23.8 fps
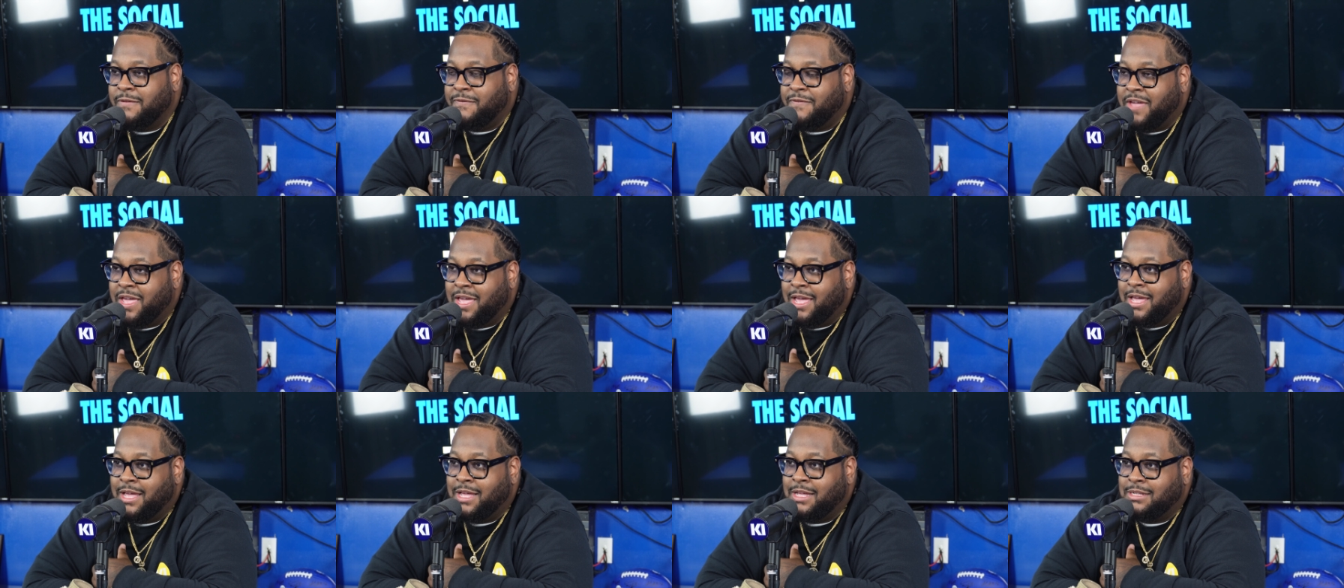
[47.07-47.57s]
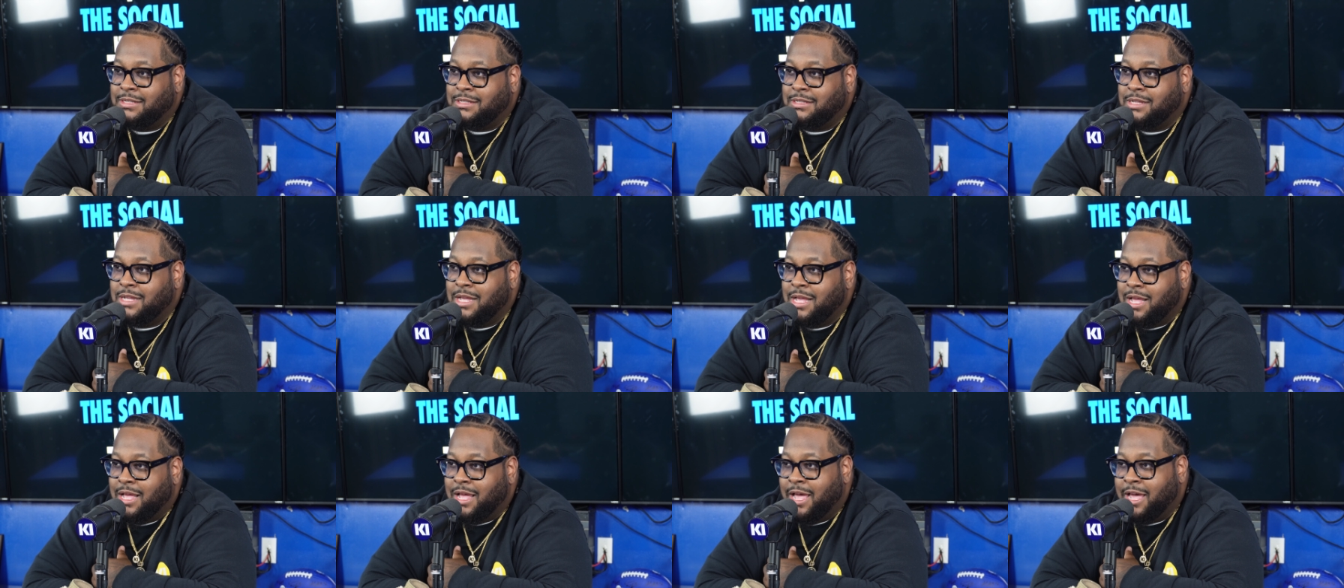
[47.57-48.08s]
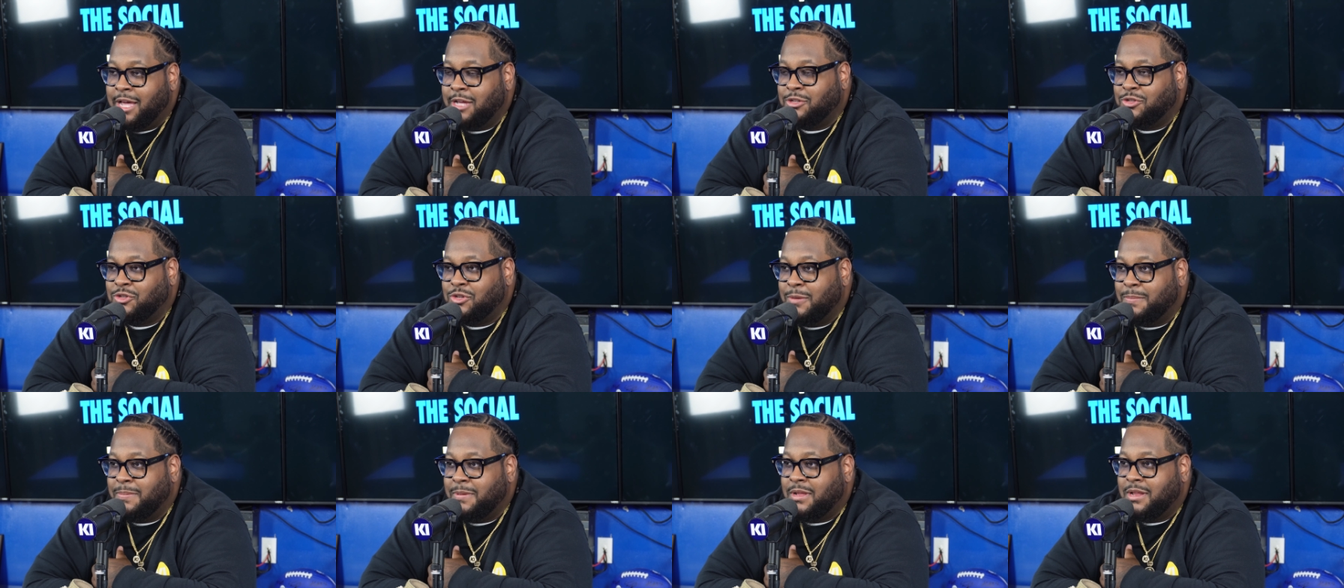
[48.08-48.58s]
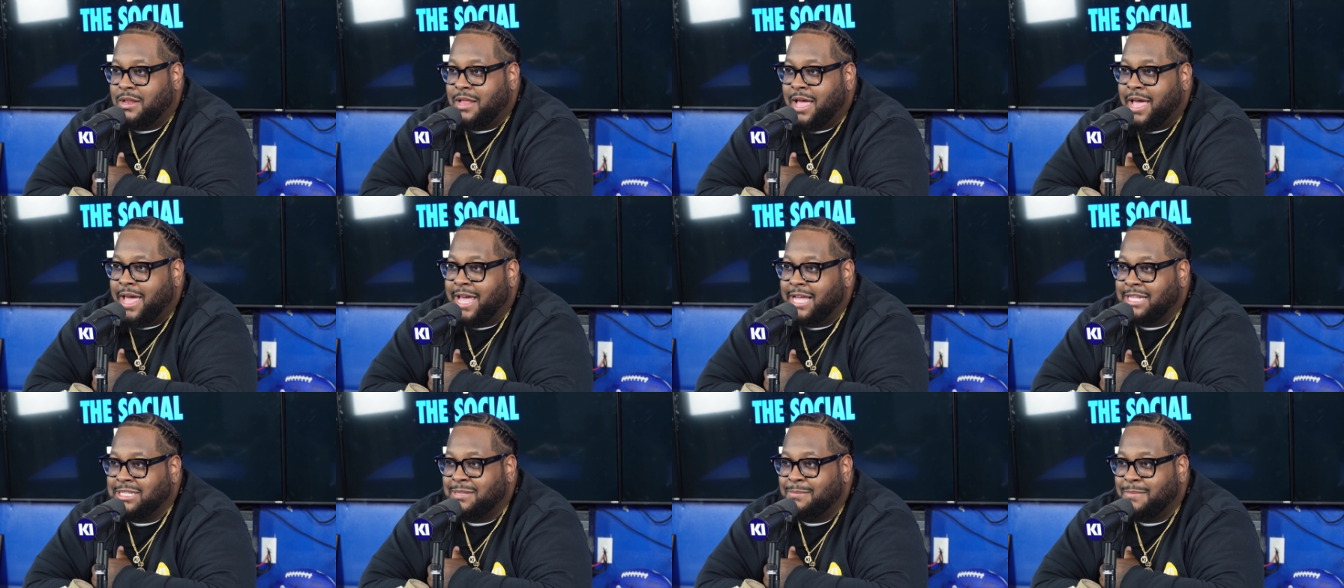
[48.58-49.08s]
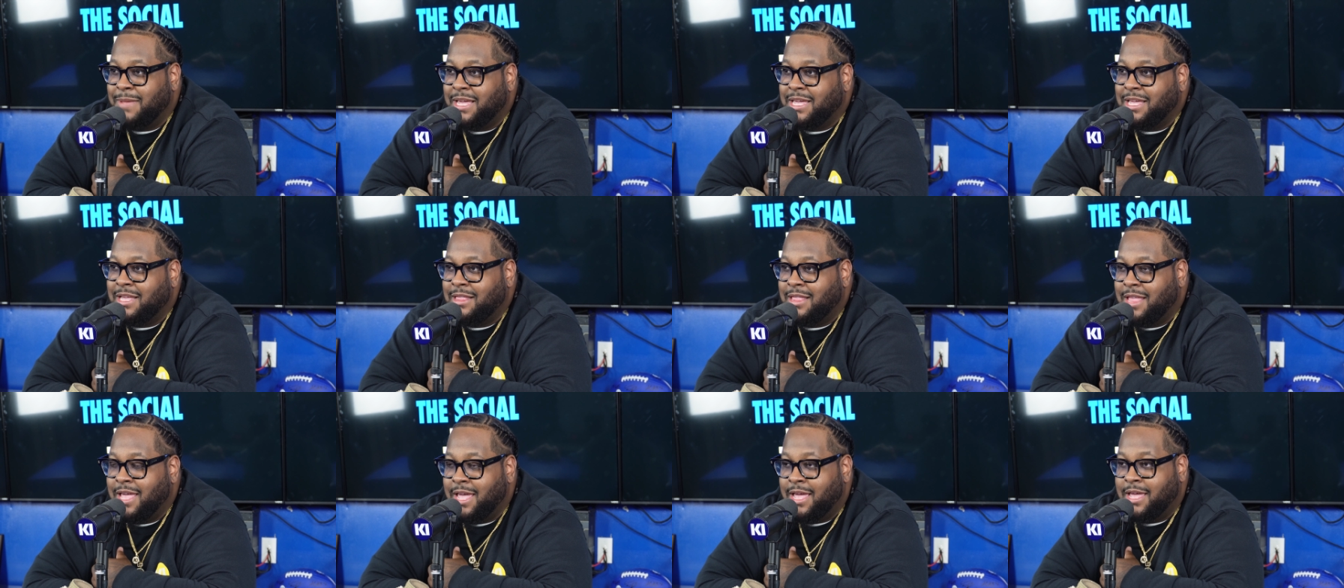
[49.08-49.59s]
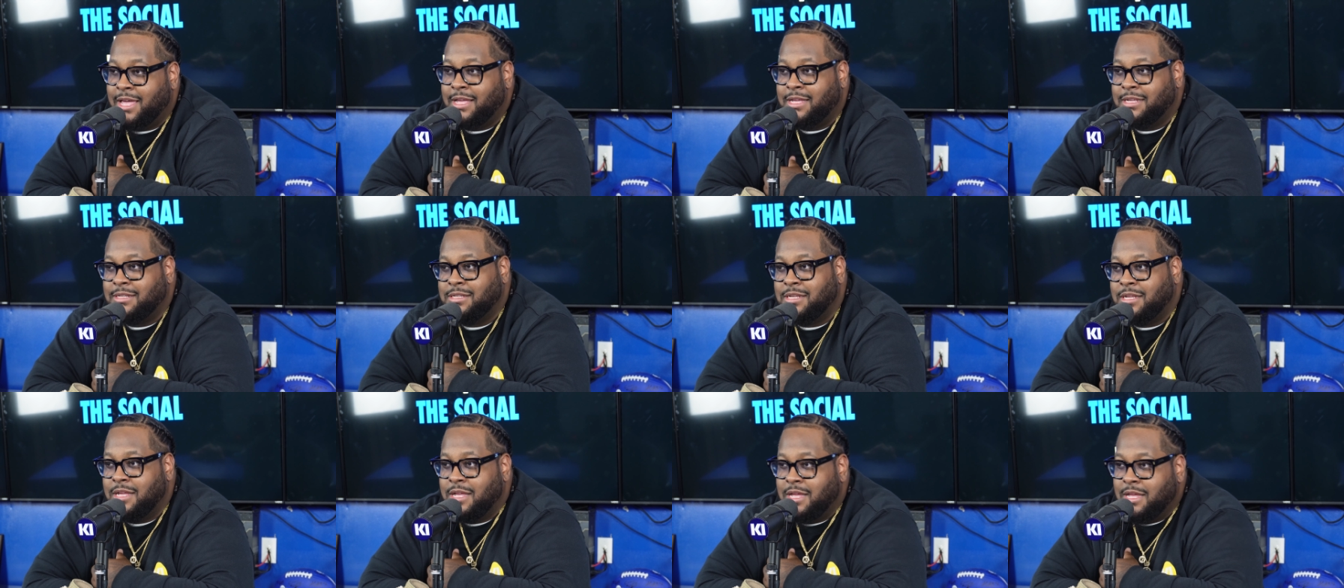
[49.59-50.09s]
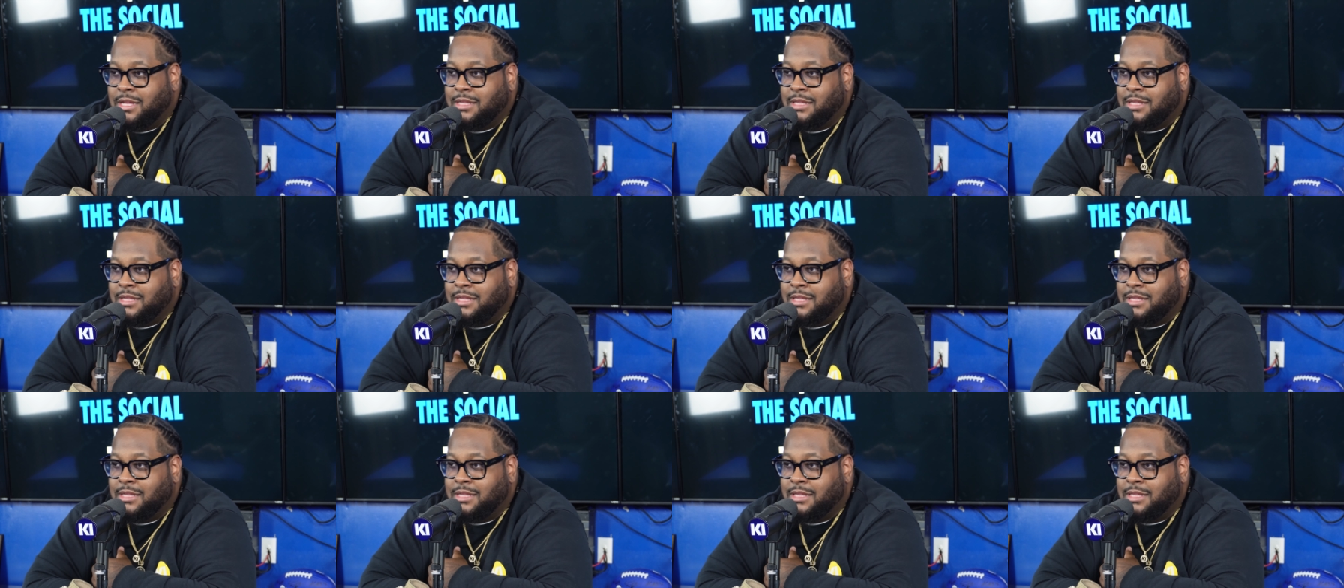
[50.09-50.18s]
fast. Ain't tripping, I had to make it last.